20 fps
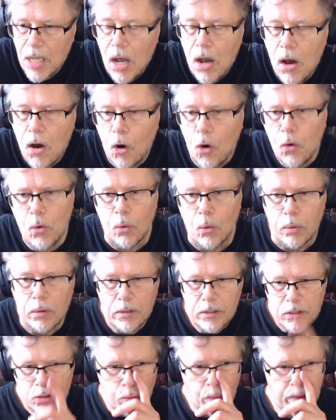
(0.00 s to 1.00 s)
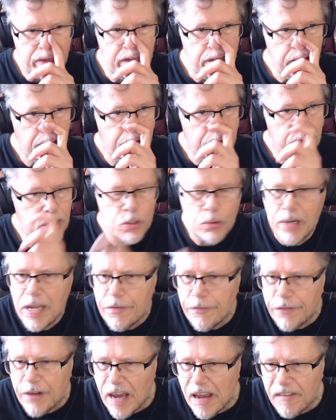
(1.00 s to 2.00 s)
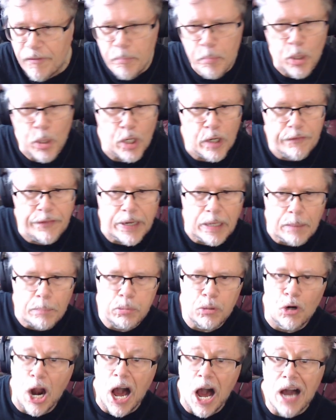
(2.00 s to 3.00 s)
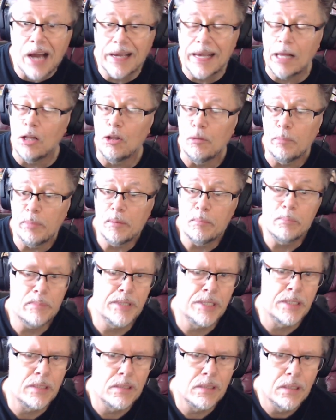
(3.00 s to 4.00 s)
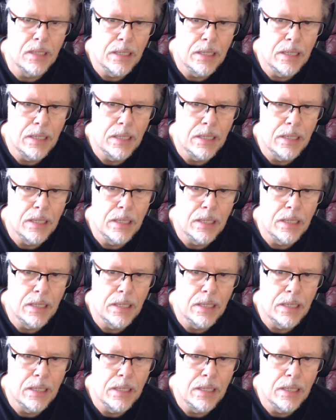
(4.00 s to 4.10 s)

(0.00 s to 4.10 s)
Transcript: Oh, 25 perfect prog albums.